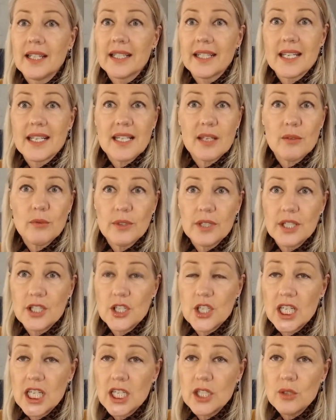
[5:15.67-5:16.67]
Like I said, we're
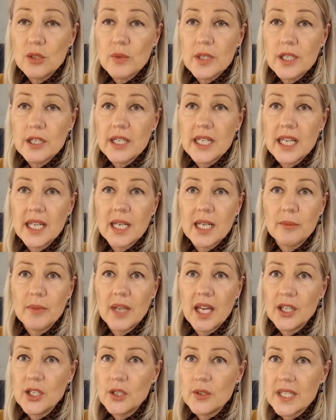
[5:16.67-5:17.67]
in January, and
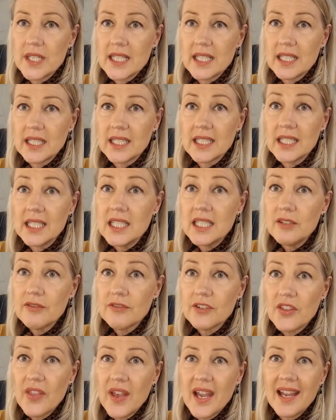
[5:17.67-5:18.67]
I'm not noticing a
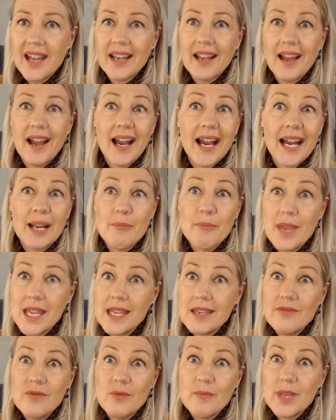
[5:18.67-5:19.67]
need for that. I
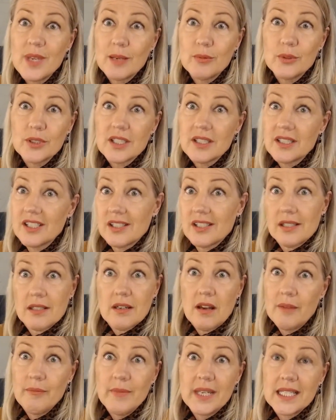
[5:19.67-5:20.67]
may even be able to
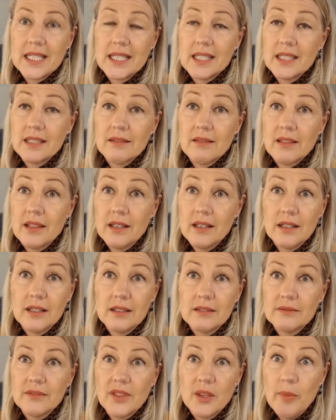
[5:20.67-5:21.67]
just stop making
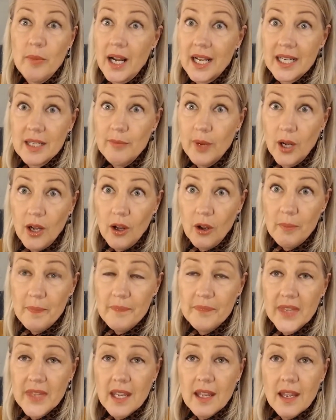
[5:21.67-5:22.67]
the body
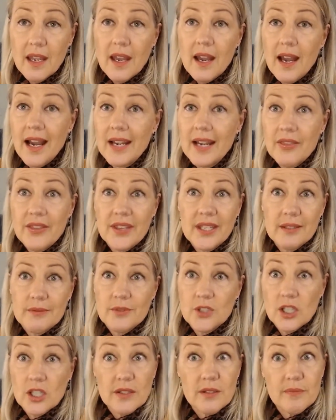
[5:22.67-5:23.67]
balm. I think
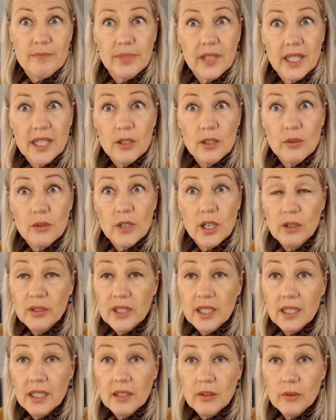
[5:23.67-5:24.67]
just plain old
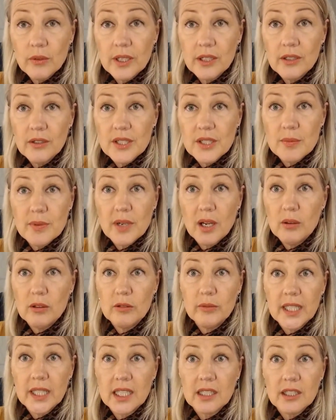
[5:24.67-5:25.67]
coconut oil is
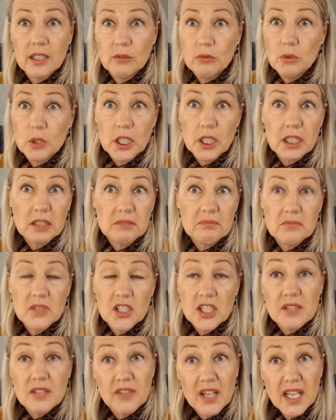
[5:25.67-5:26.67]
probably going to work
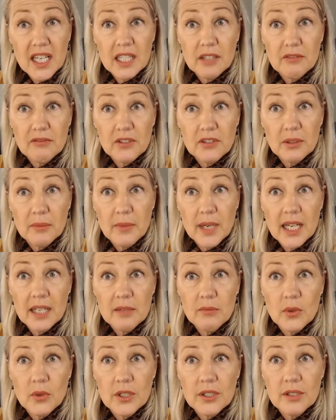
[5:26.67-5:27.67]
just fine for
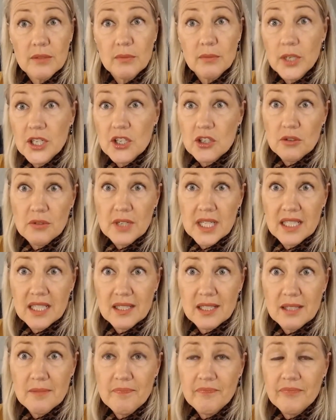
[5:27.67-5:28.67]
my moisture
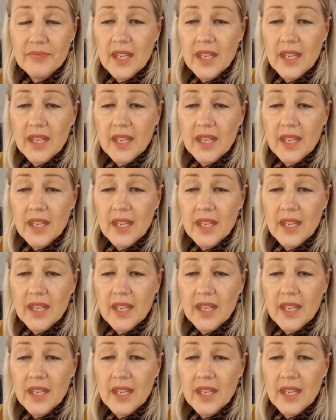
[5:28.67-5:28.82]
needs.